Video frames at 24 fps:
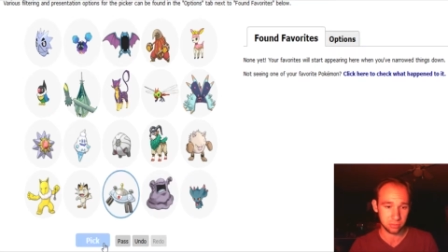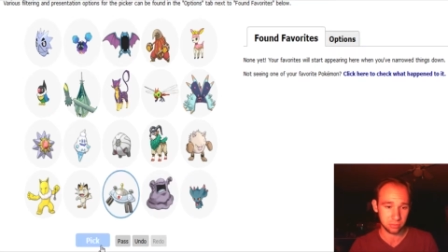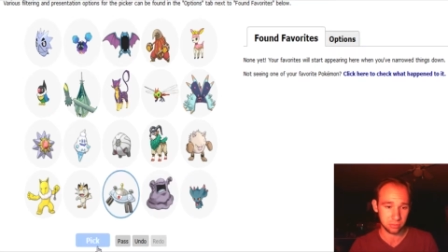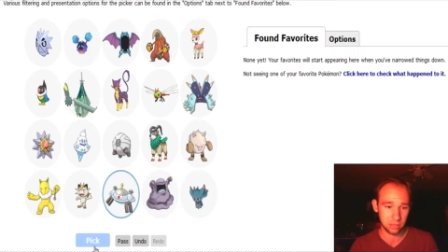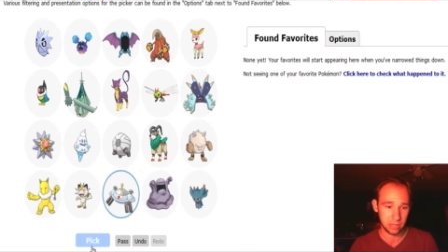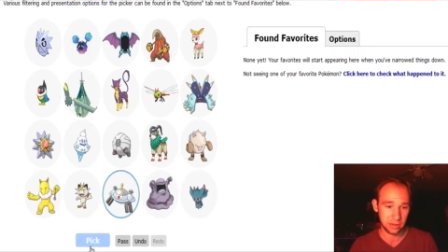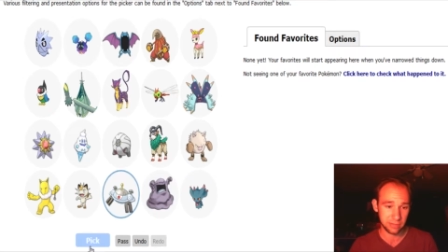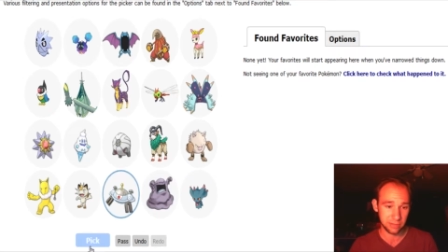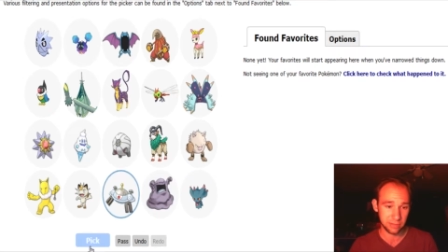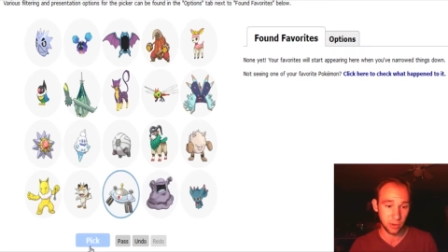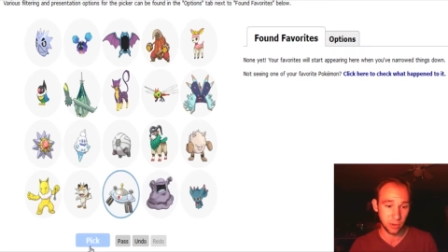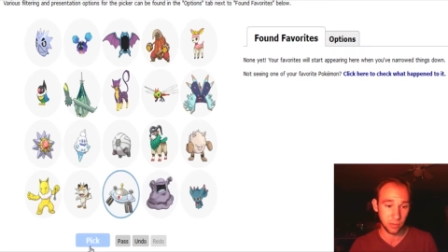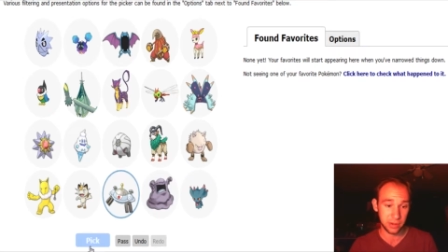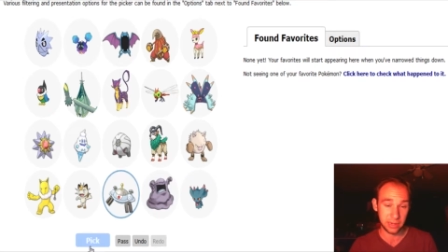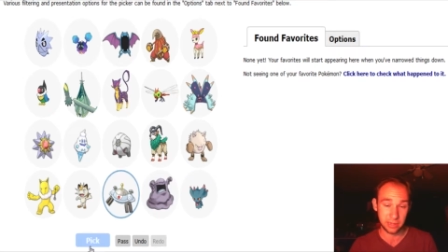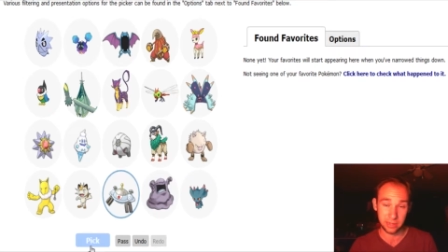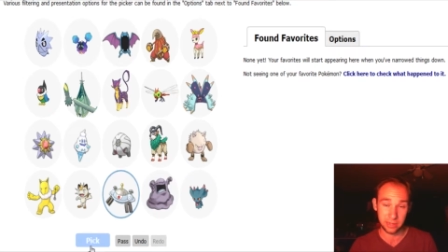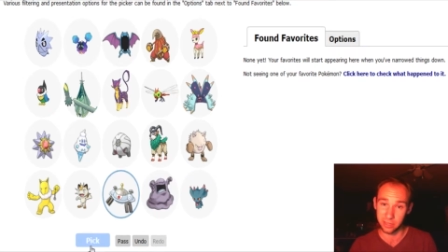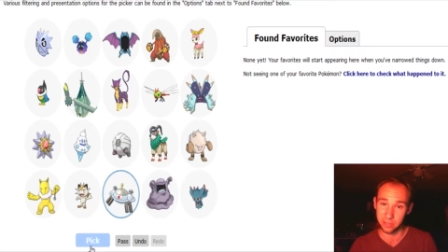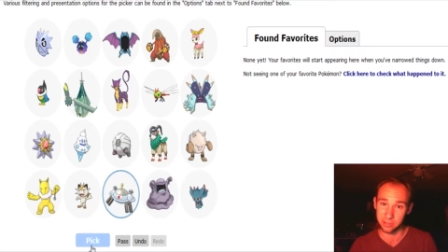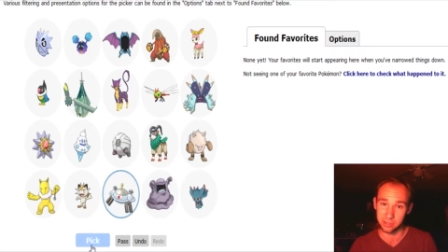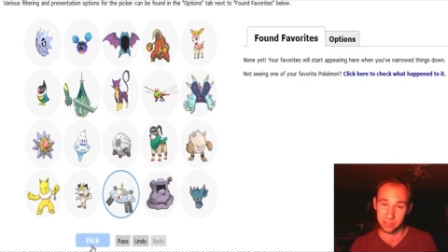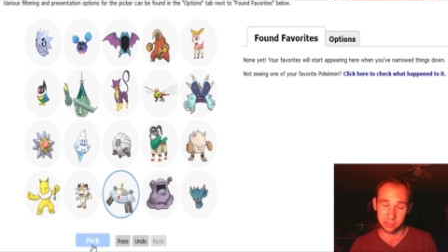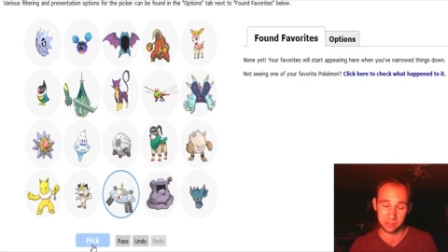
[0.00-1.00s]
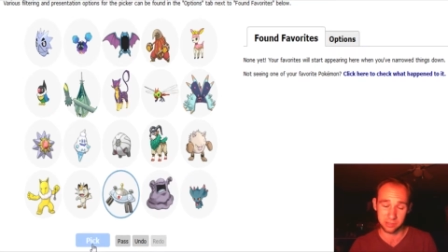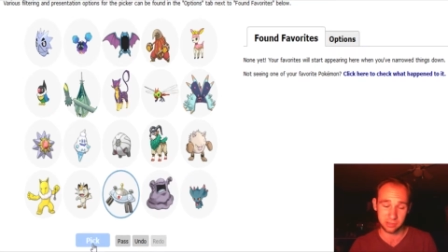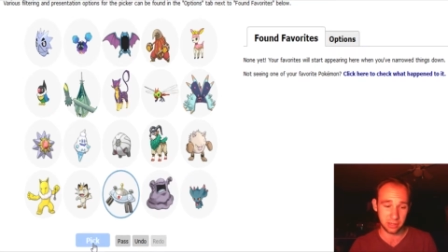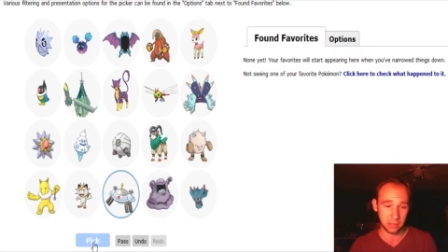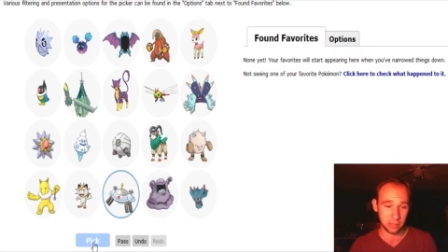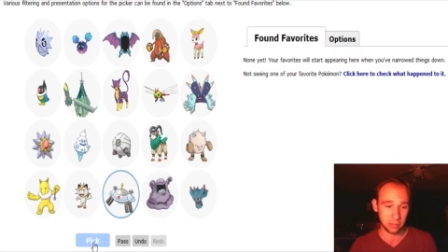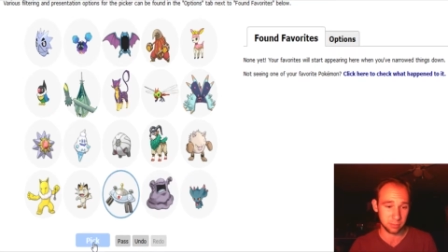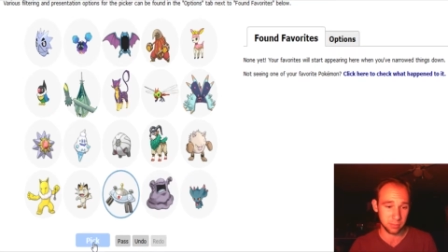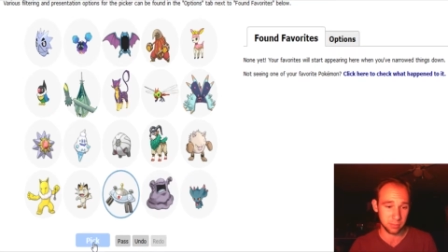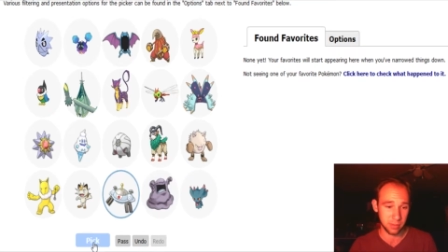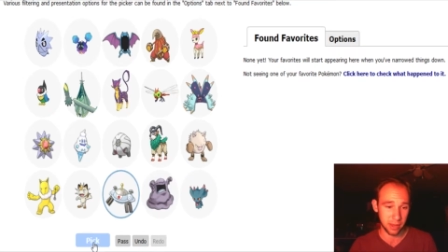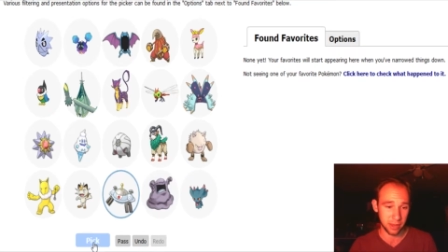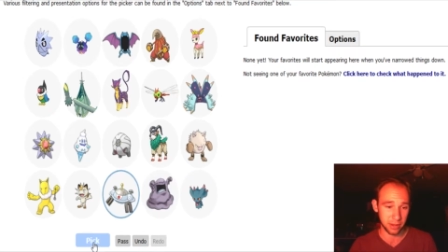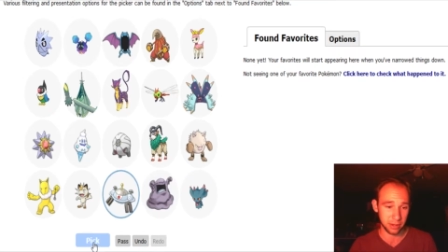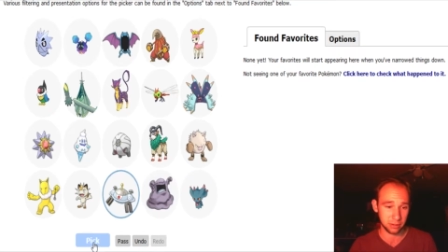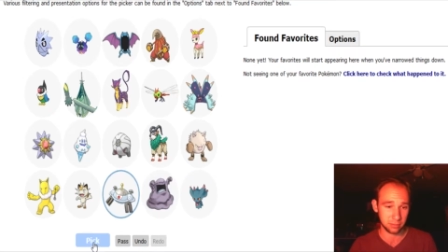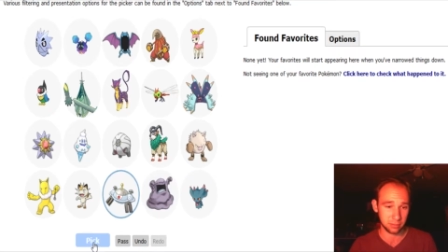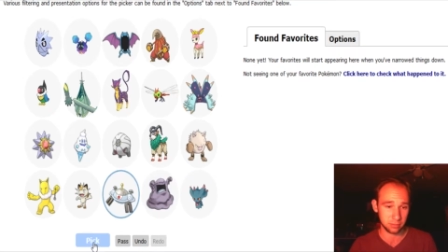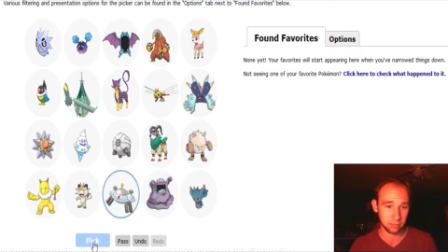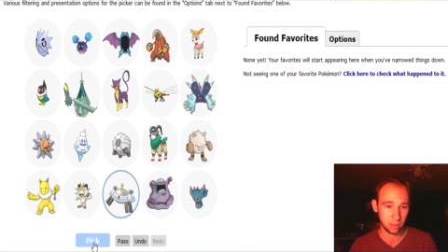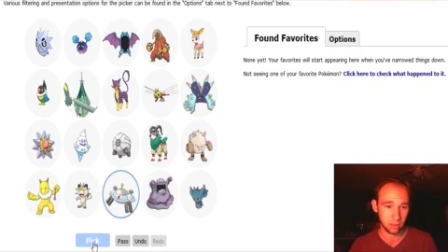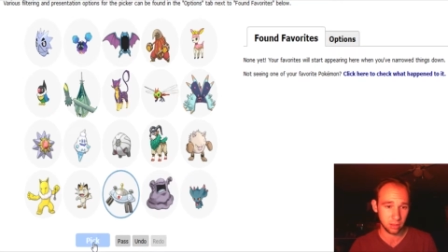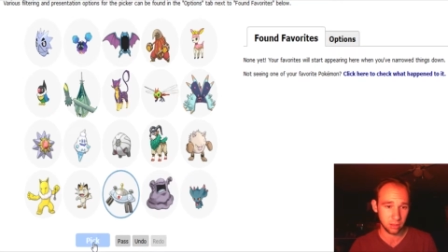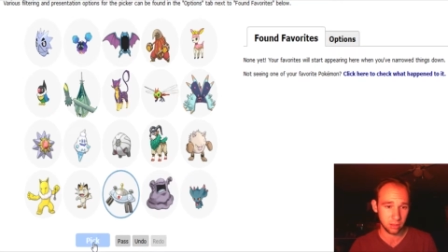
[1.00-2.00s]
Even though he did just kill my
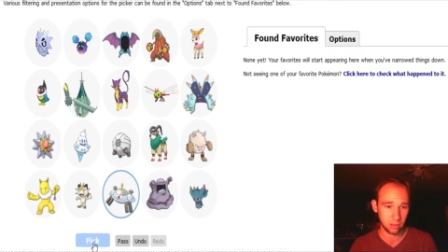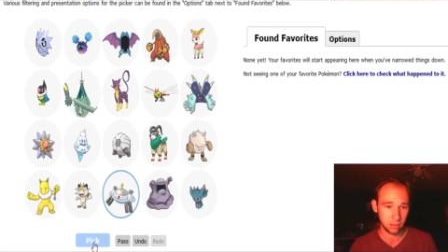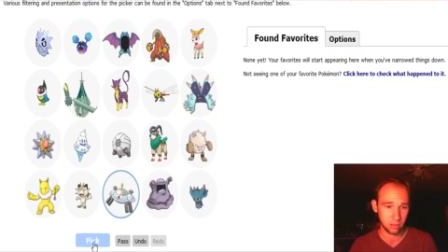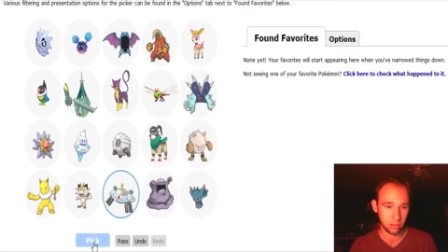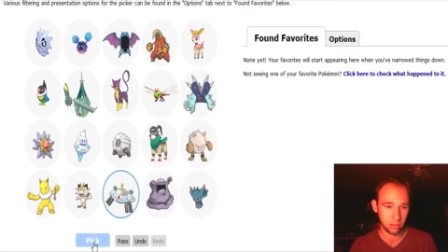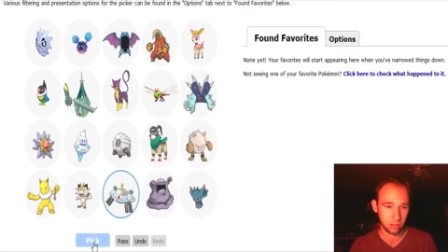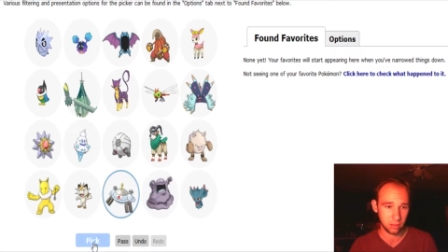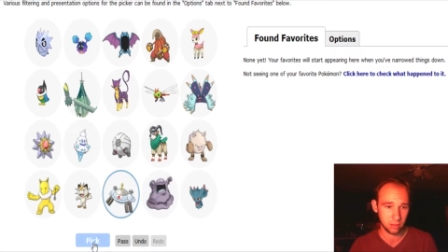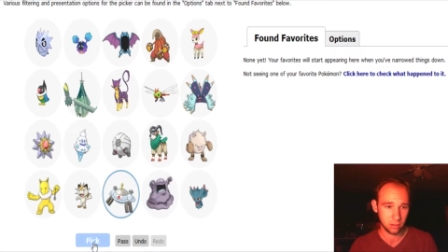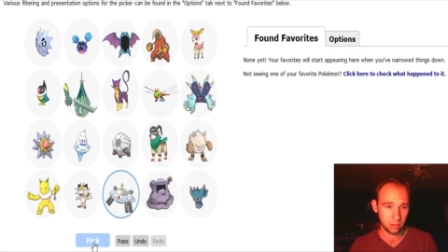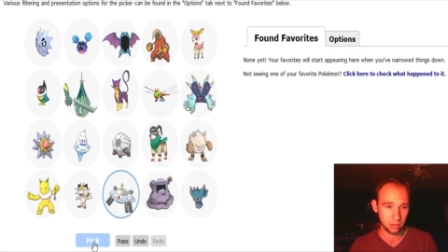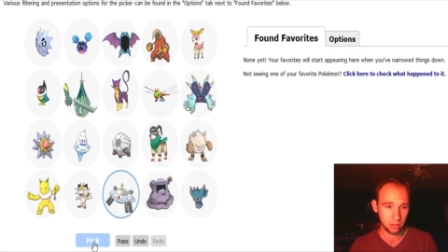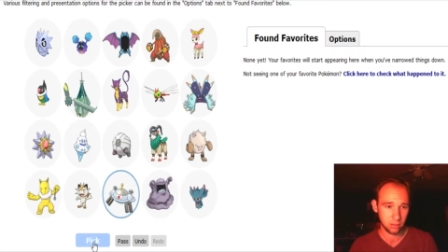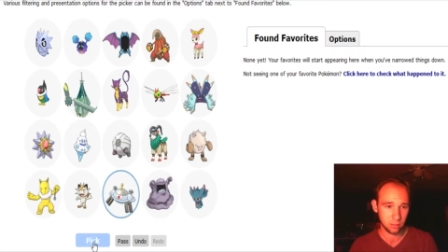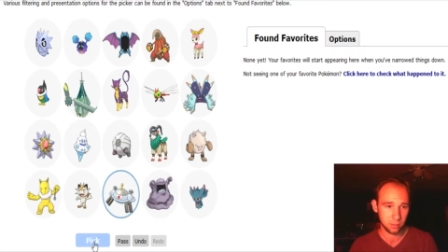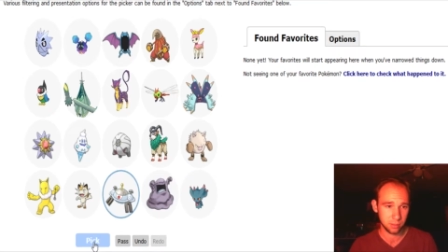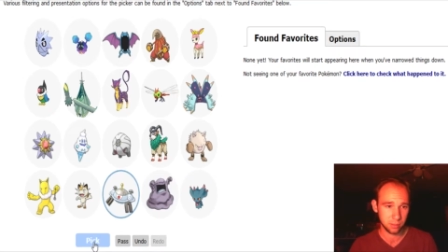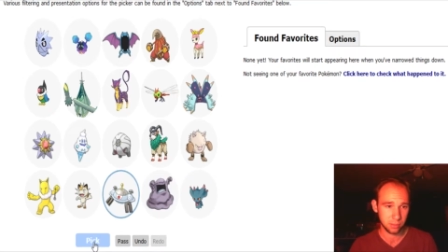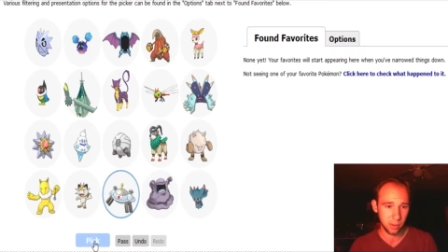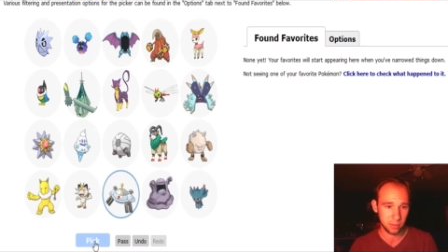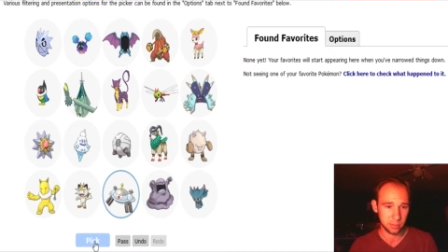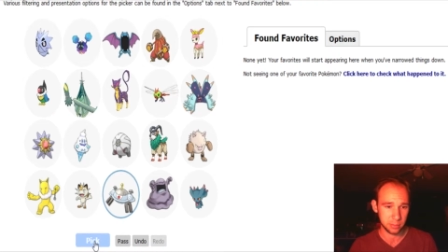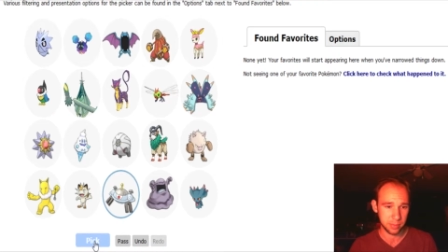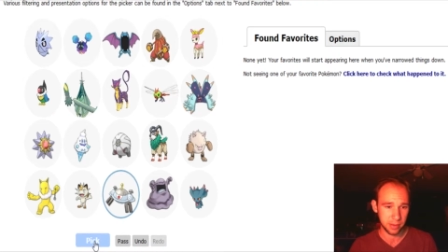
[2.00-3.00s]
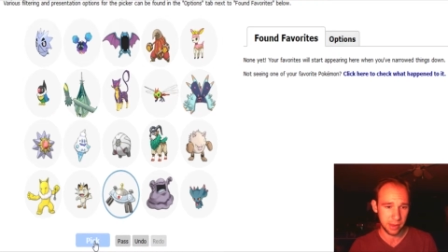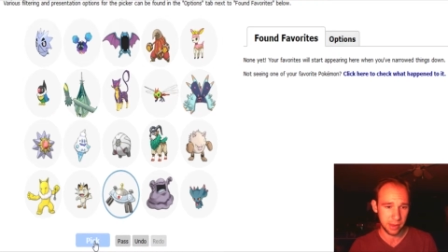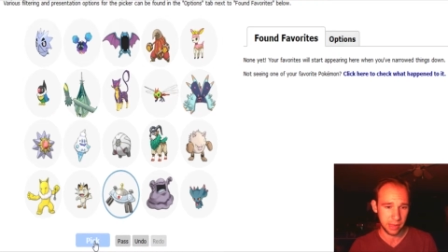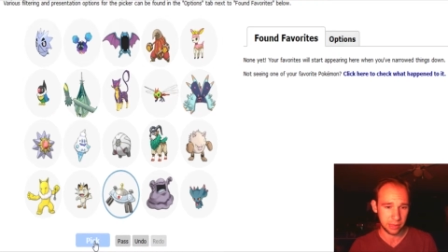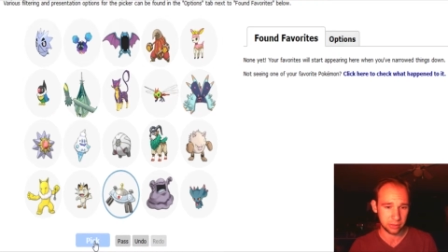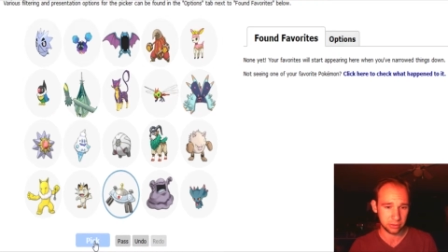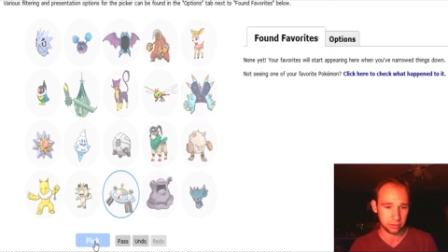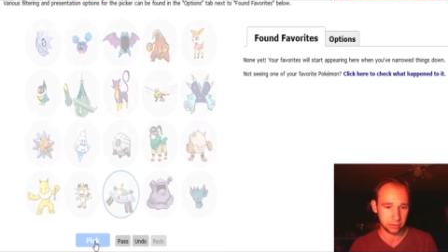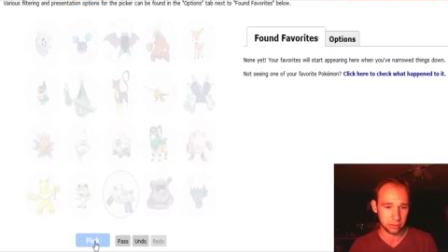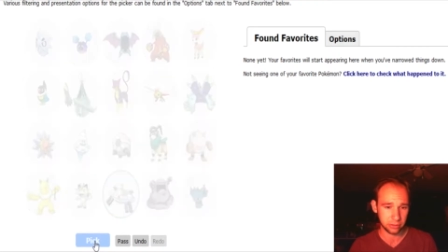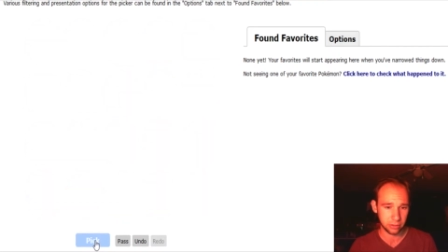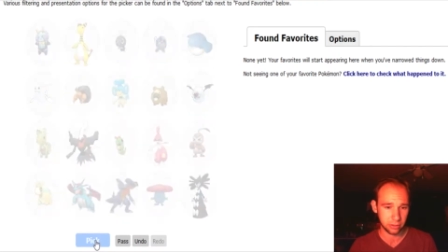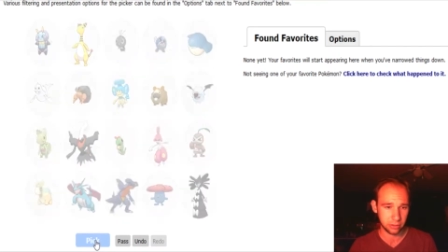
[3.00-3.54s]
Probopass.